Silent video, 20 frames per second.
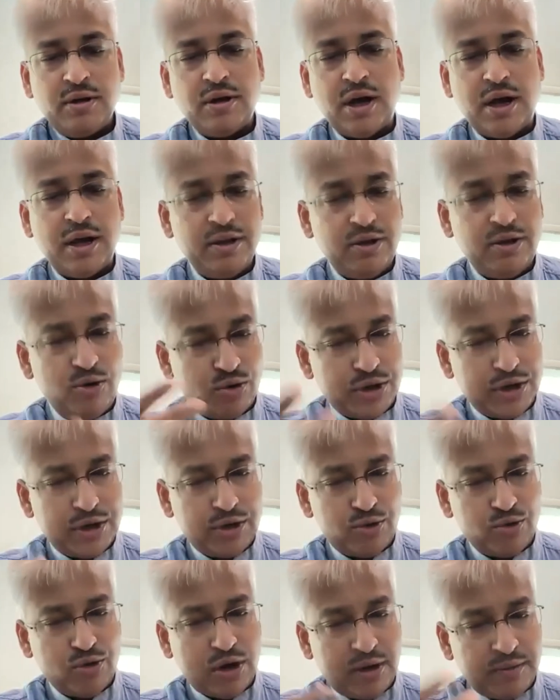I look
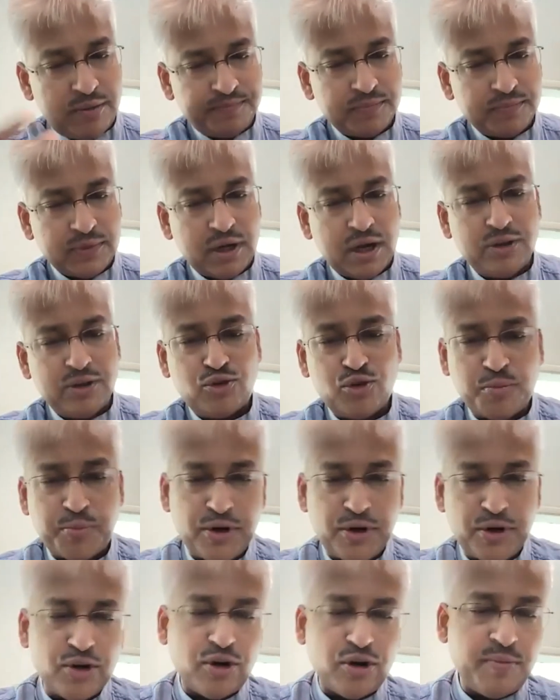into a
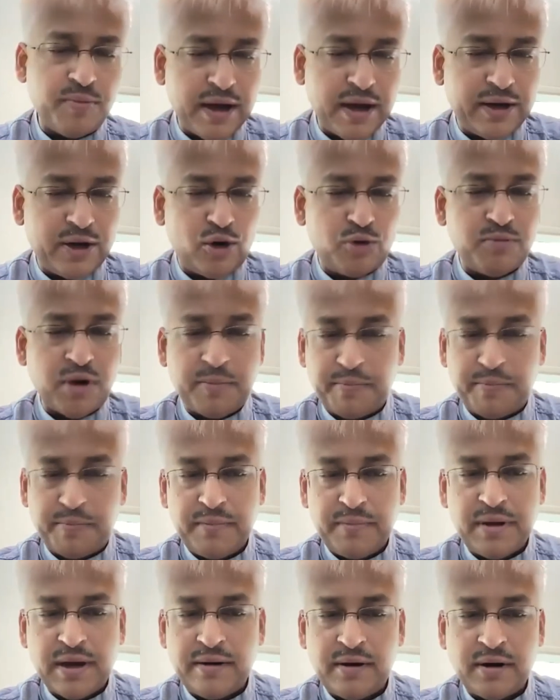entrepreneurial background. But
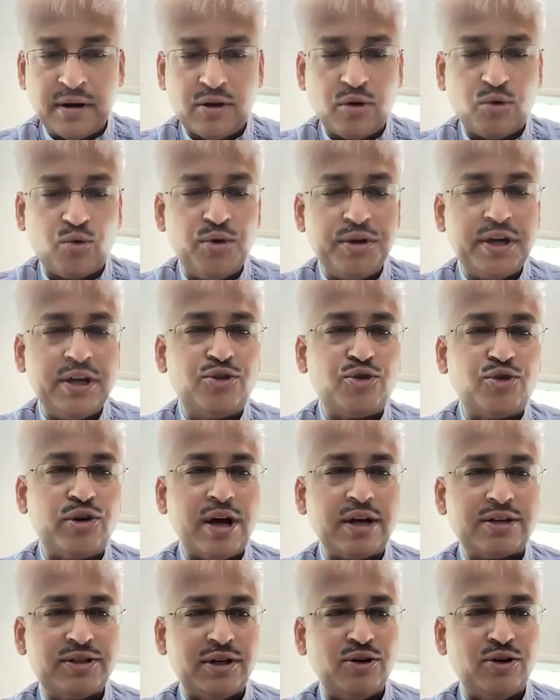maybe a quick
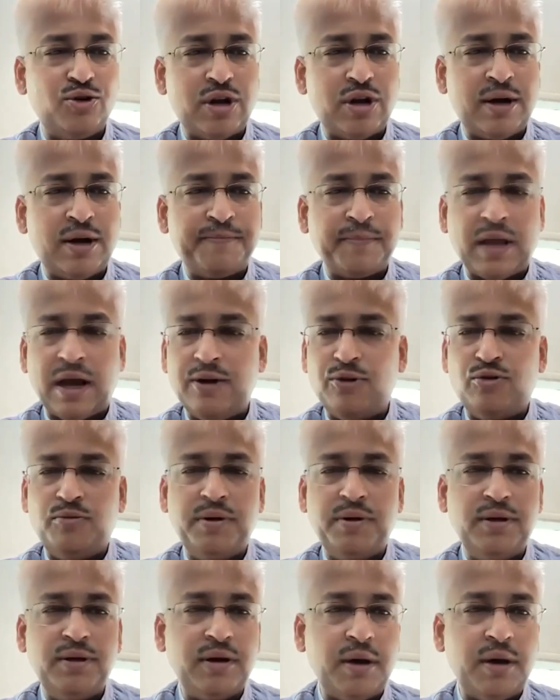introduction, Gora, I
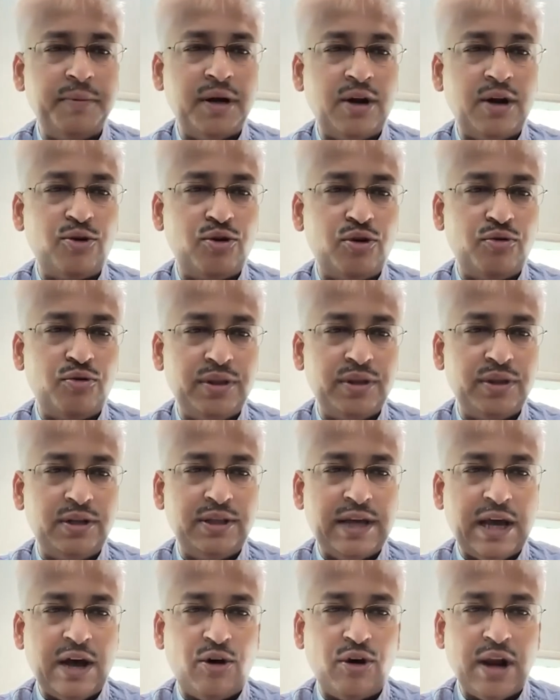don't know whether
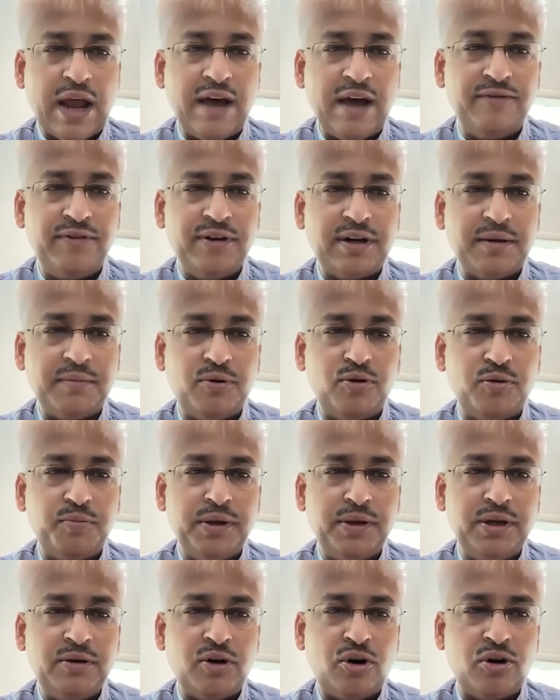they all have it about
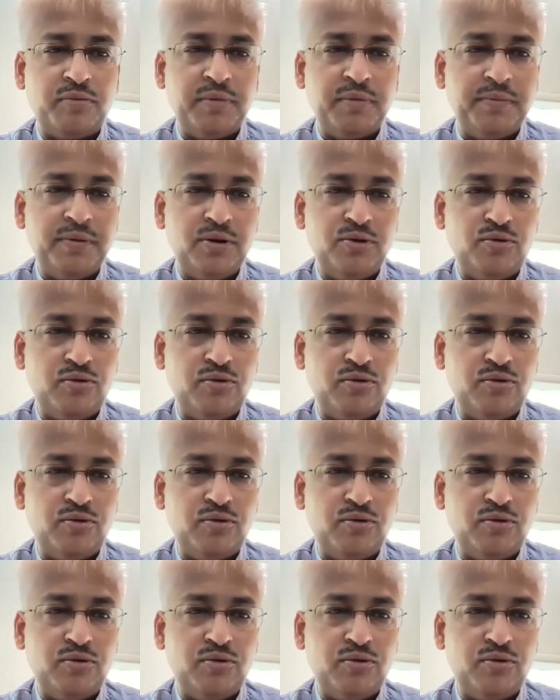me or maybe...